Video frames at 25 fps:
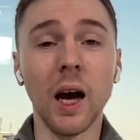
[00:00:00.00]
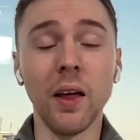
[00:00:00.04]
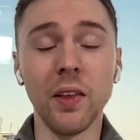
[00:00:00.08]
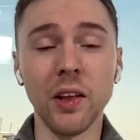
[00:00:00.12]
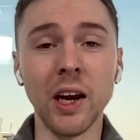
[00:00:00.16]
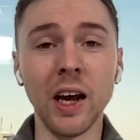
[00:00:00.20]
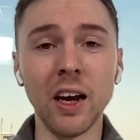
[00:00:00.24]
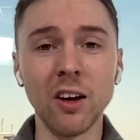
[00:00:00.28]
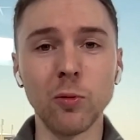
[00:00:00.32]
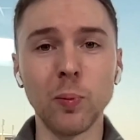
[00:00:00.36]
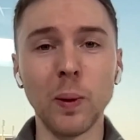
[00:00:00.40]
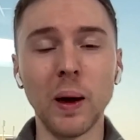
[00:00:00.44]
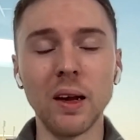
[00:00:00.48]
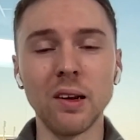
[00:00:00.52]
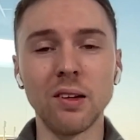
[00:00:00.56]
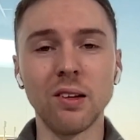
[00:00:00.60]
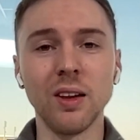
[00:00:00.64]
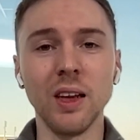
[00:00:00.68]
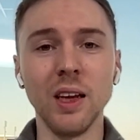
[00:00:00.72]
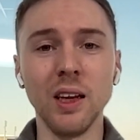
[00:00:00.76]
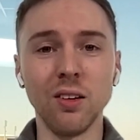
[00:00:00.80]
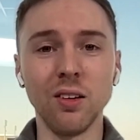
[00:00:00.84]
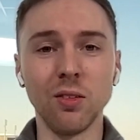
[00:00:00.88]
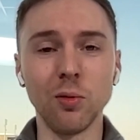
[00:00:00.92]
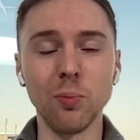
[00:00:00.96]
The next best
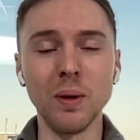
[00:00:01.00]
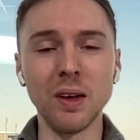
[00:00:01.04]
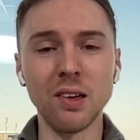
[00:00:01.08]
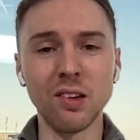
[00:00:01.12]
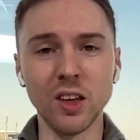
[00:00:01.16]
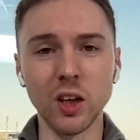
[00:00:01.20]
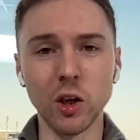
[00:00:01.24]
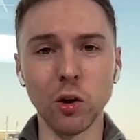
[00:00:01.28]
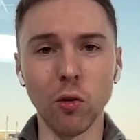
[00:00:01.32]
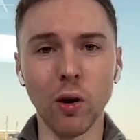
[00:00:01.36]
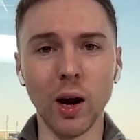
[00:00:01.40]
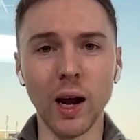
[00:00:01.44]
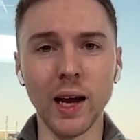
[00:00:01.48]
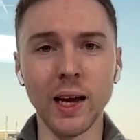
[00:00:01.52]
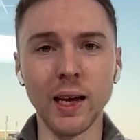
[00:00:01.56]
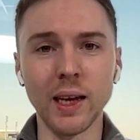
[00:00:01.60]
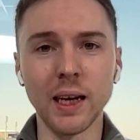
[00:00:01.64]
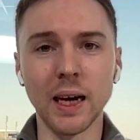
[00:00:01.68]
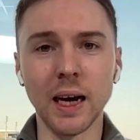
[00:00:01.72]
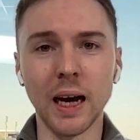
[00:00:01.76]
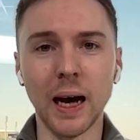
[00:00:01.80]
is Misty Grey.